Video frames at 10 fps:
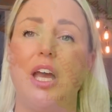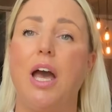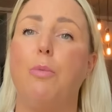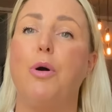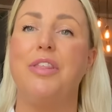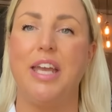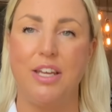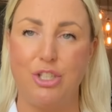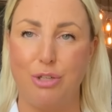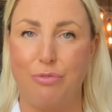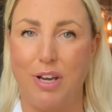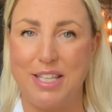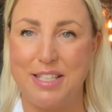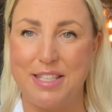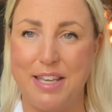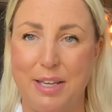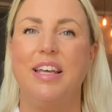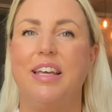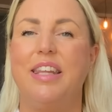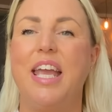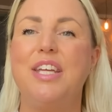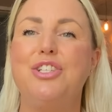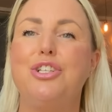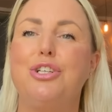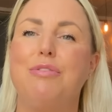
at what the ancient writers say. The ancient